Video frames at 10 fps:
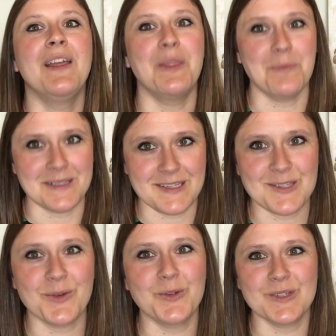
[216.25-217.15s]
the business
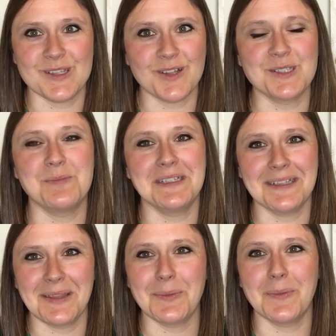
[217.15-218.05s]
owner is
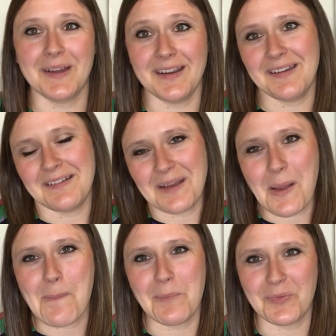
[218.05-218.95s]
ultimately the one
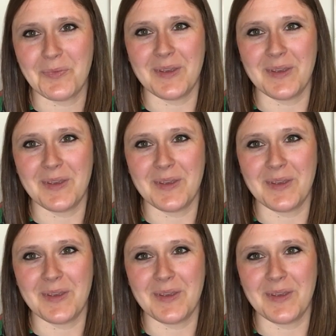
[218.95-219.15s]
um,